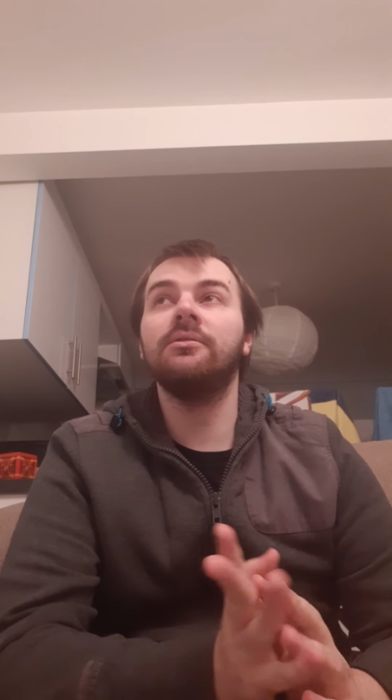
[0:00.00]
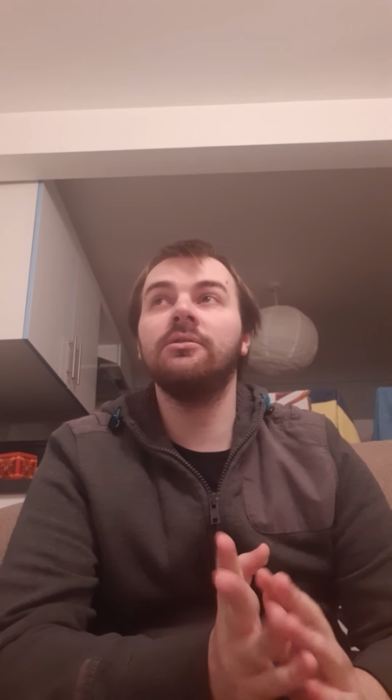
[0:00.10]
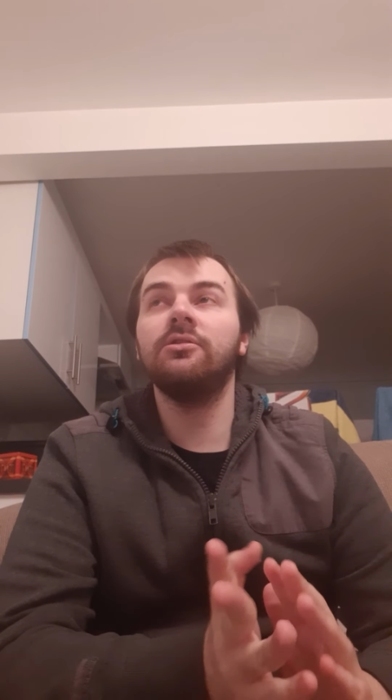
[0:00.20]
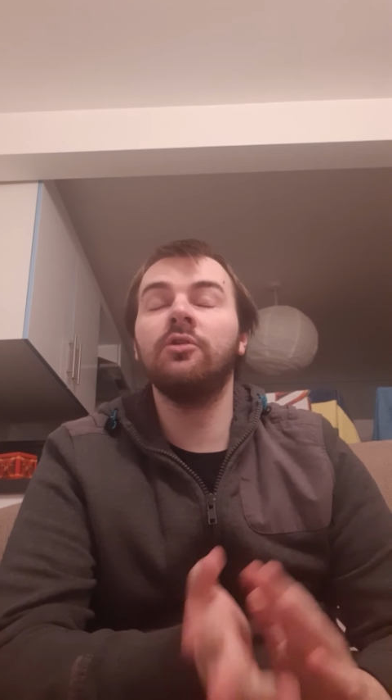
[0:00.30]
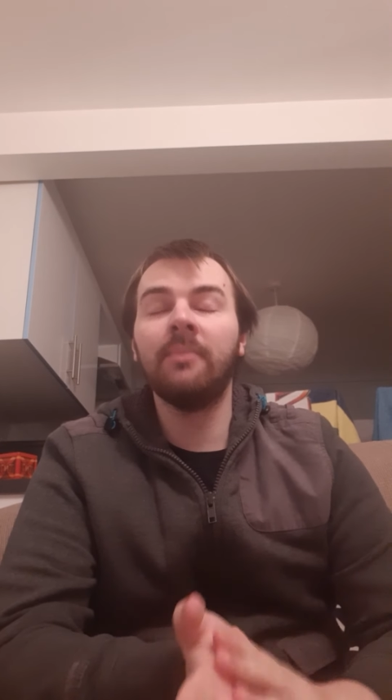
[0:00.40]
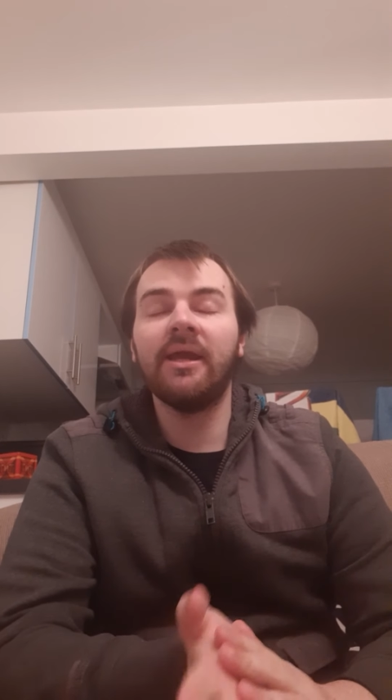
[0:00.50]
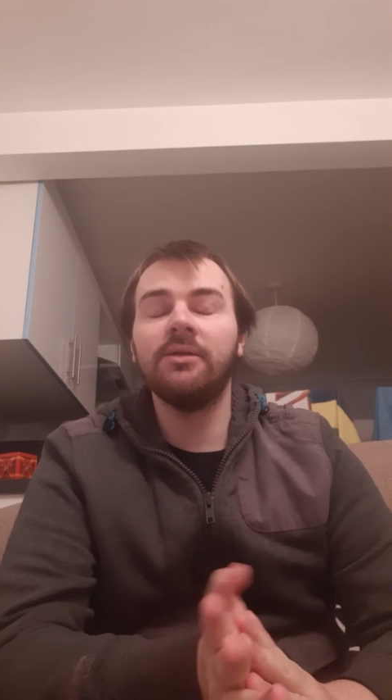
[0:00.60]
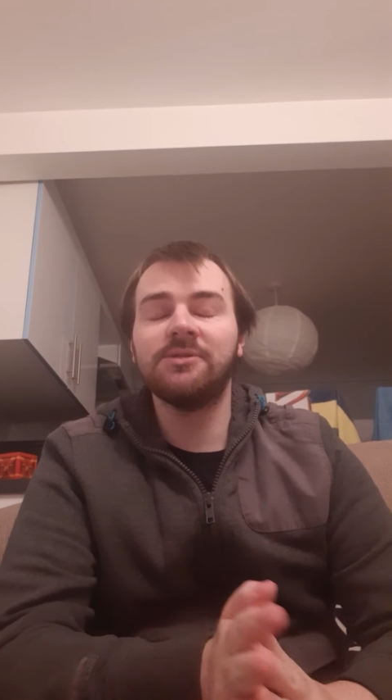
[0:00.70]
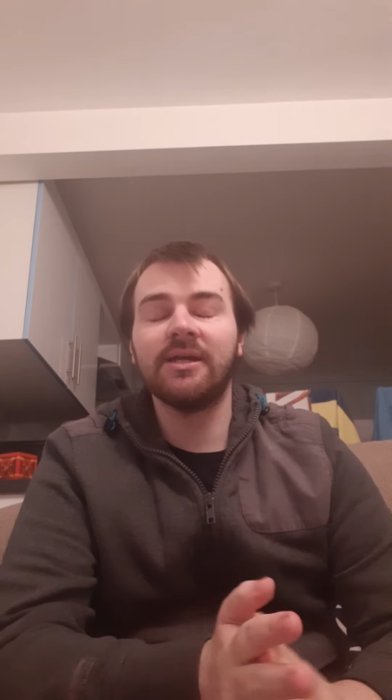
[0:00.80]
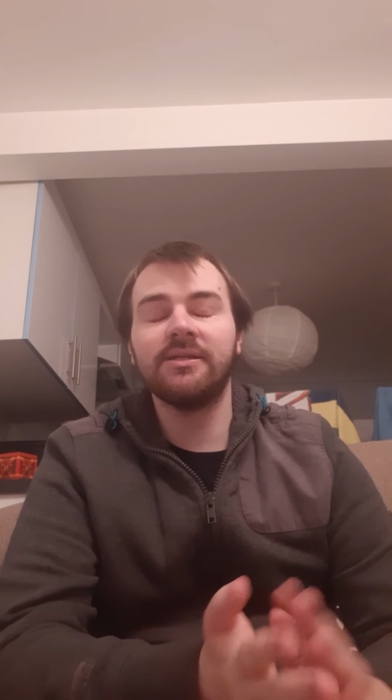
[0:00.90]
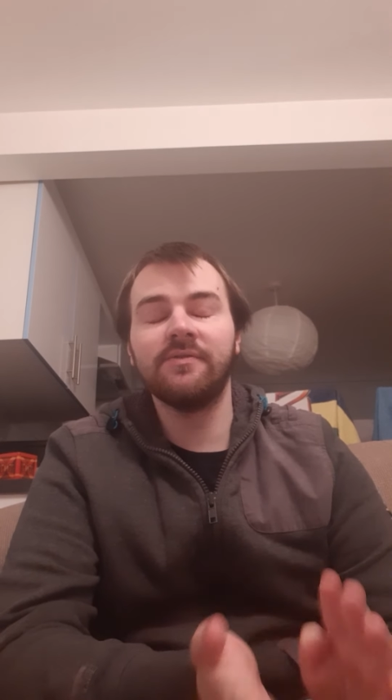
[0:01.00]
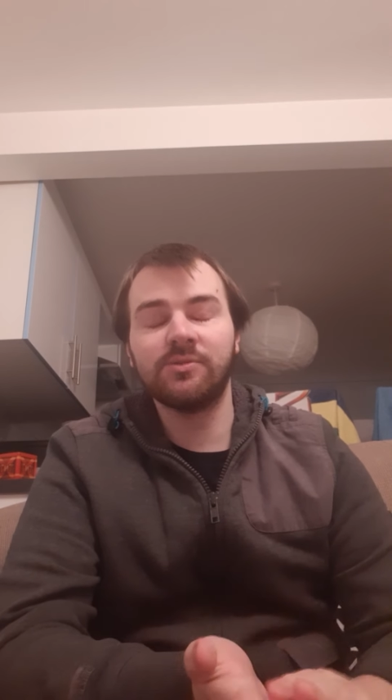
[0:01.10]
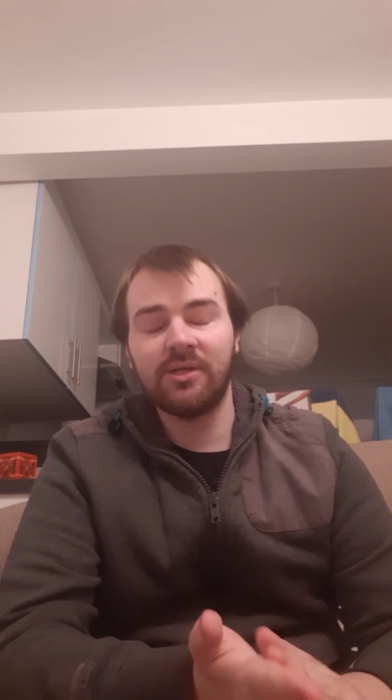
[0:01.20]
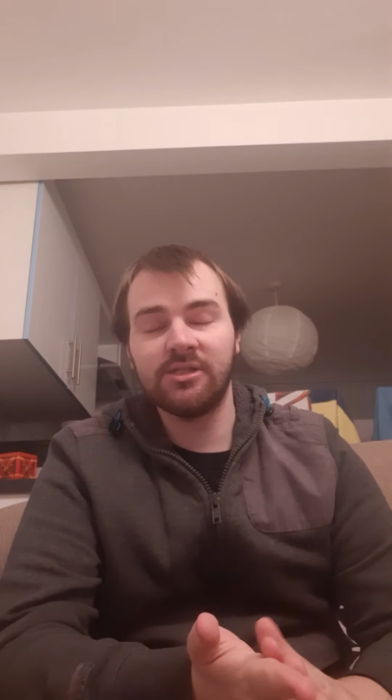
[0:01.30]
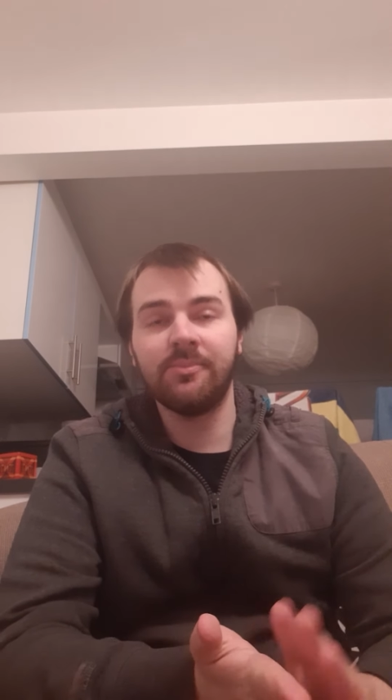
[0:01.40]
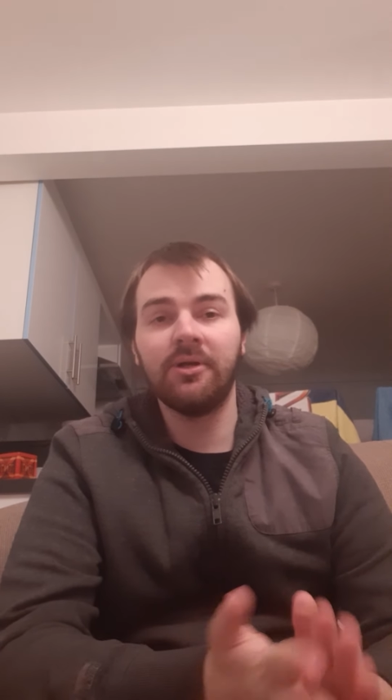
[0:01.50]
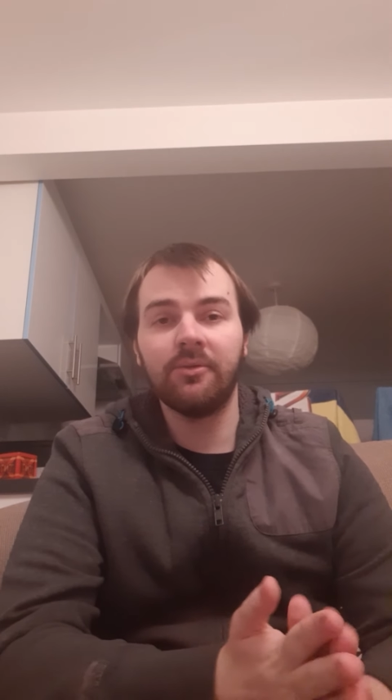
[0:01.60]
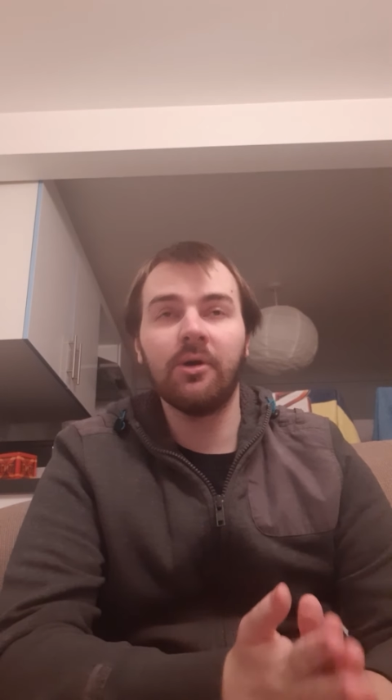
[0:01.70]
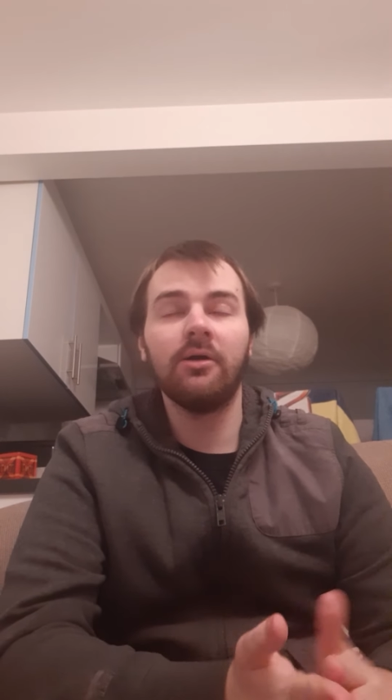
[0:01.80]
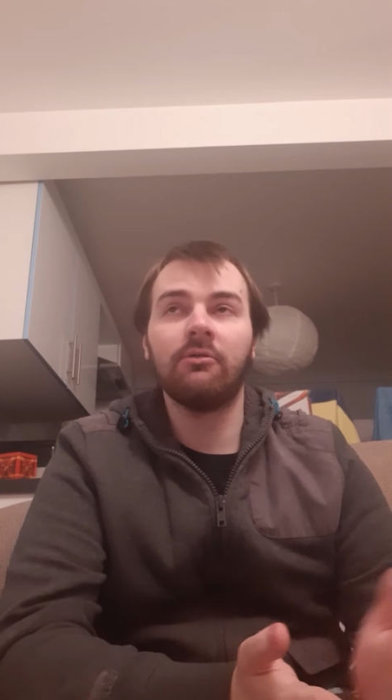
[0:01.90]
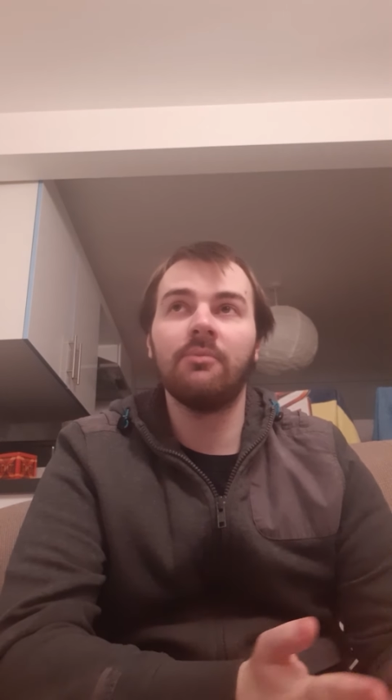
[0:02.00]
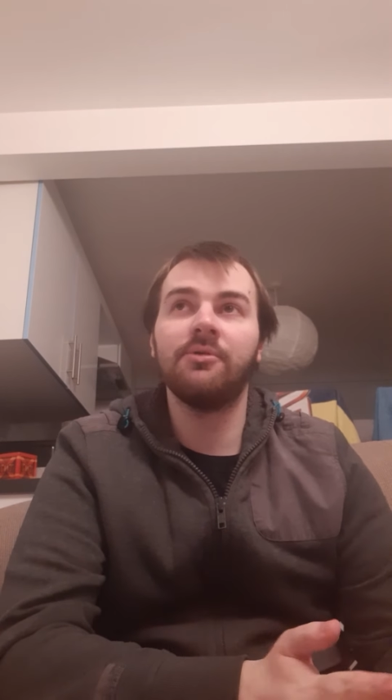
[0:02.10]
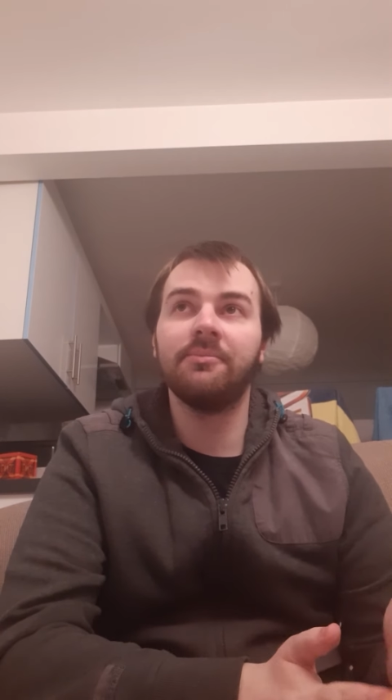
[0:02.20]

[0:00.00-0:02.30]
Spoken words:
your main objective, as well as winning the World Grand Prix,